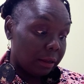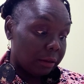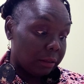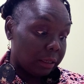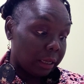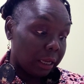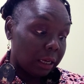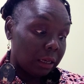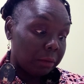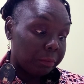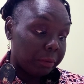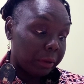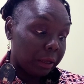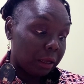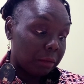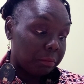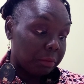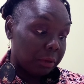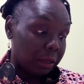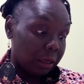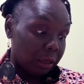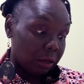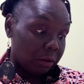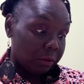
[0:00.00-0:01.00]
Uh, Daddy
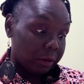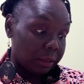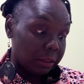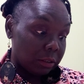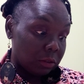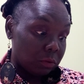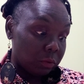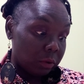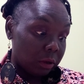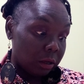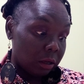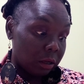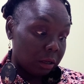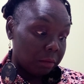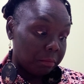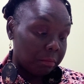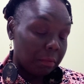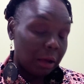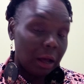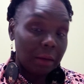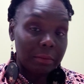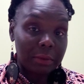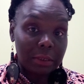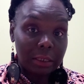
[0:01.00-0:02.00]
played piano as well.
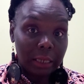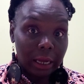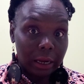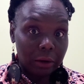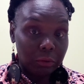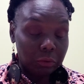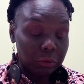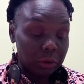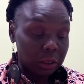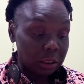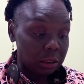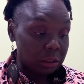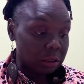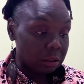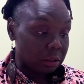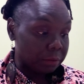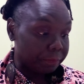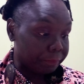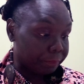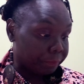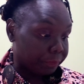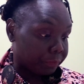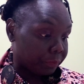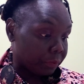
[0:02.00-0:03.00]
Mom sight reads.
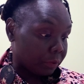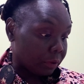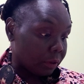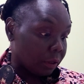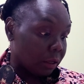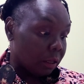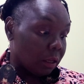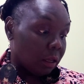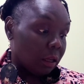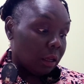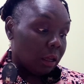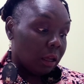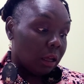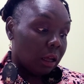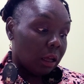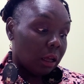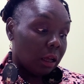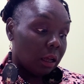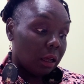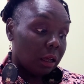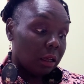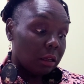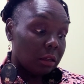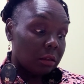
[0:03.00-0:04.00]

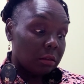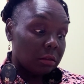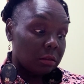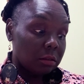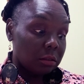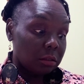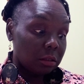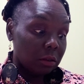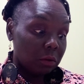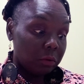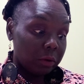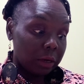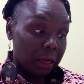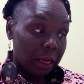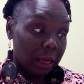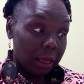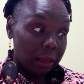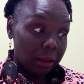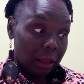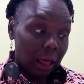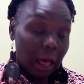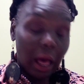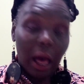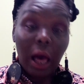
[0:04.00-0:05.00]
Uh, so when
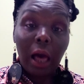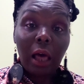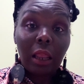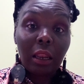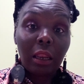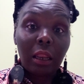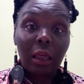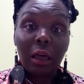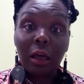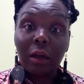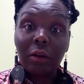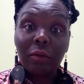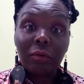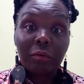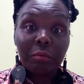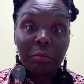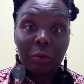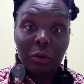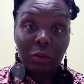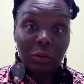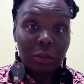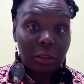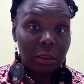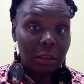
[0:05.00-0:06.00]
I I love
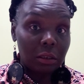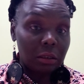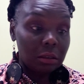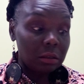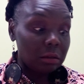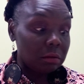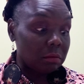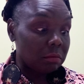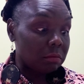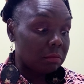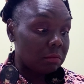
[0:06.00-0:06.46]
music,